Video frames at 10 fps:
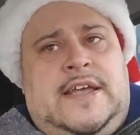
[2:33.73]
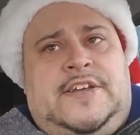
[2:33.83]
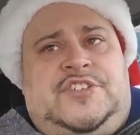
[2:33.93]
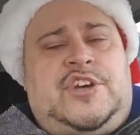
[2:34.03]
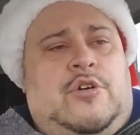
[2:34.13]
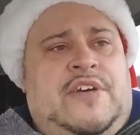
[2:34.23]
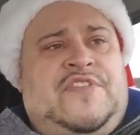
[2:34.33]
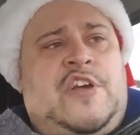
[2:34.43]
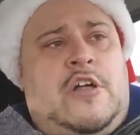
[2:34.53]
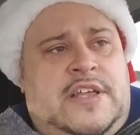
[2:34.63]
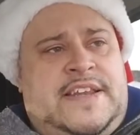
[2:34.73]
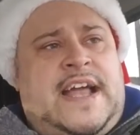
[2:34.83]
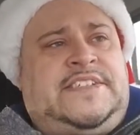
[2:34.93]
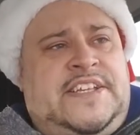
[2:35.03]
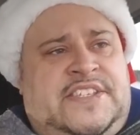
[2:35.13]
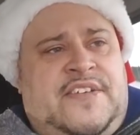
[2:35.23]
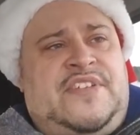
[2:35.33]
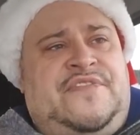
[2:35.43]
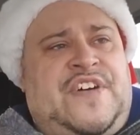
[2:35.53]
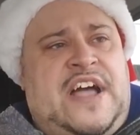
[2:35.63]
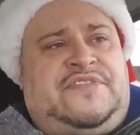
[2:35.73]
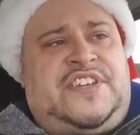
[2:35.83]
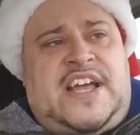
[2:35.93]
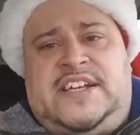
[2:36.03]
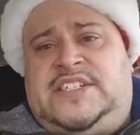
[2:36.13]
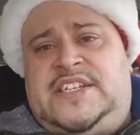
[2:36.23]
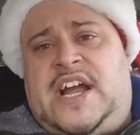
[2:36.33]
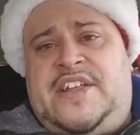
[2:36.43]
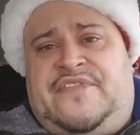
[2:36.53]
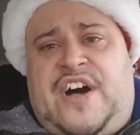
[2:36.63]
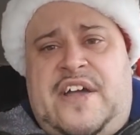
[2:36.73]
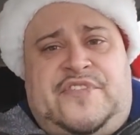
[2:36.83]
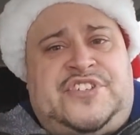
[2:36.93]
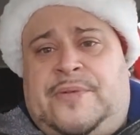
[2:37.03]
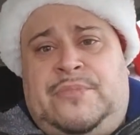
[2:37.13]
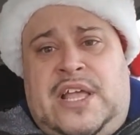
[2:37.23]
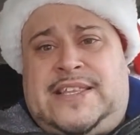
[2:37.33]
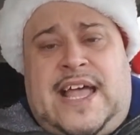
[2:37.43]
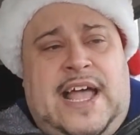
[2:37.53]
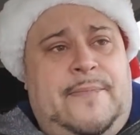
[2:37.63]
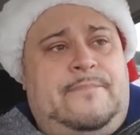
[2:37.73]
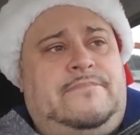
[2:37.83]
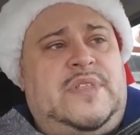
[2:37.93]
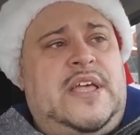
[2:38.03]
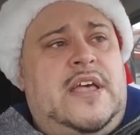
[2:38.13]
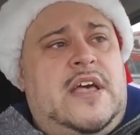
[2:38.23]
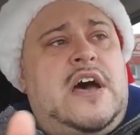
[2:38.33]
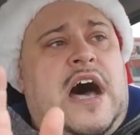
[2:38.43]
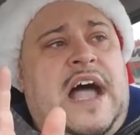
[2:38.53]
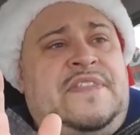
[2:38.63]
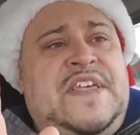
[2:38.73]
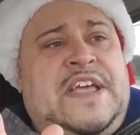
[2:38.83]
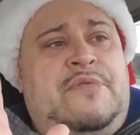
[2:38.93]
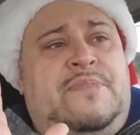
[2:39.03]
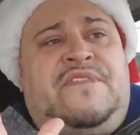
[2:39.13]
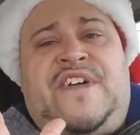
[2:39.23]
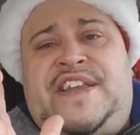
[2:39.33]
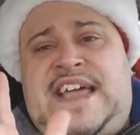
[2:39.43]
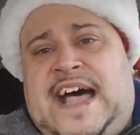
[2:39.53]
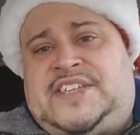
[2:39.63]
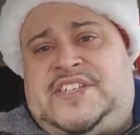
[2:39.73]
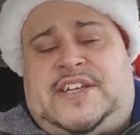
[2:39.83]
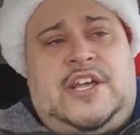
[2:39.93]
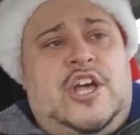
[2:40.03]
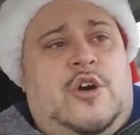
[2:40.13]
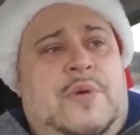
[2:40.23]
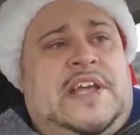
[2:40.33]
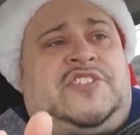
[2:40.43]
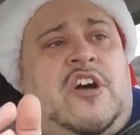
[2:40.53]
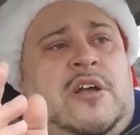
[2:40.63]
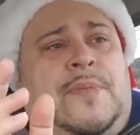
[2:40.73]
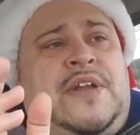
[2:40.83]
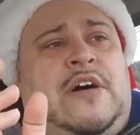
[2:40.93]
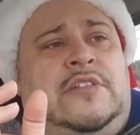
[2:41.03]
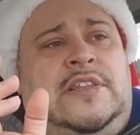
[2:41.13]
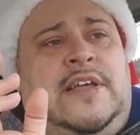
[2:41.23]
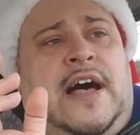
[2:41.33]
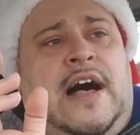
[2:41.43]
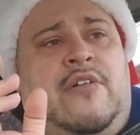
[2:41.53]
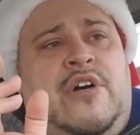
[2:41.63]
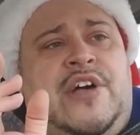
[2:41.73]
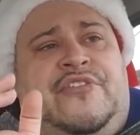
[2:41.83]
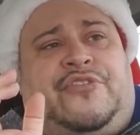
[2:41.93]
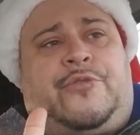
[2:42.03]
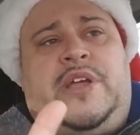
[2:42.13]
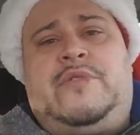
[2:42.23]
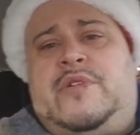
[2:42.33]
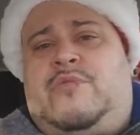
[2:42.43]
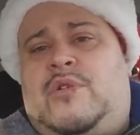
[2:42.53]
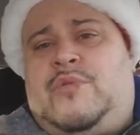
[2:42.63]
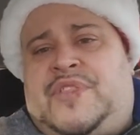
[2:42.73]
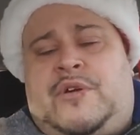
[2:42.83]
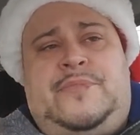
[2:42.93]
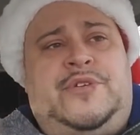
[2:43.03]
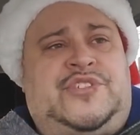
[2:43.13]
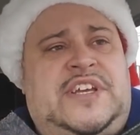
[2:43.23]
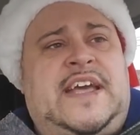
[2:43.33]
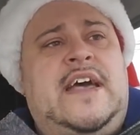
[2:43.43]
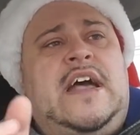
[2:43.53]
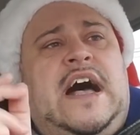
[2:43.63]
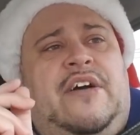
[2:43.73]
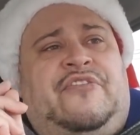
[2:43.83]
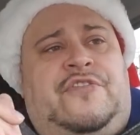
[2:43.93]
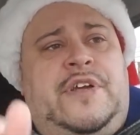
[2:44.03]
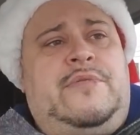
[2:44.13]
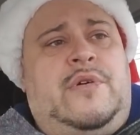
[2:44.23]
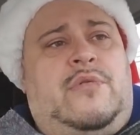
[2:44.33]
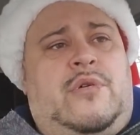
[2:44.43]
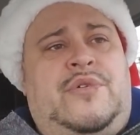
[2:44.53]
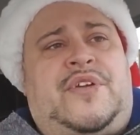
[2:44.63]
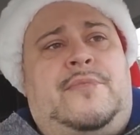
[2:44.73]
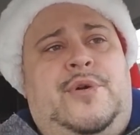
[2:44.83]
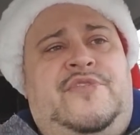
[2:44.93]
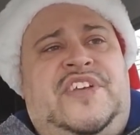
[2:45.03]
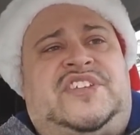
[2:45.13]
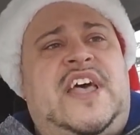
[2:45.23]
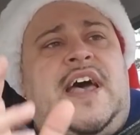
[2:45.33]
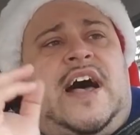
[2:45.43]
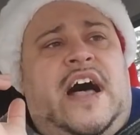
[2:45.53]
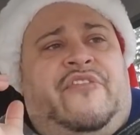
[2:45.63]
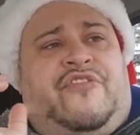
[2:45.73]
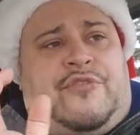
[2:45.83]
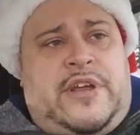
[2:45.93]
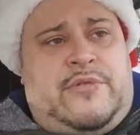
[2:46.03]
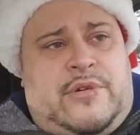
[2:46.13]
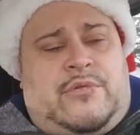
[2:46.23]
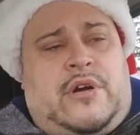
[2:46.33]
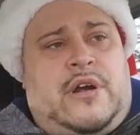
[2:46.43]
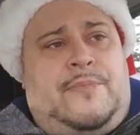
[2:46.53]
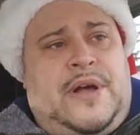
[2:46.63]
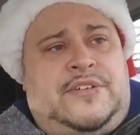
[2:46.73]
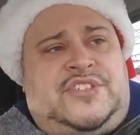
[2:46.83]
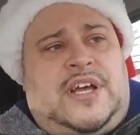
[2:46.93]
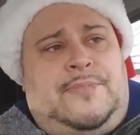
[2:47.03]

So if you call it 1975 to 1995 or something like that, I think it would be fantastic. We could talk about how free we were with our music, how free we were with our movies, how free we were about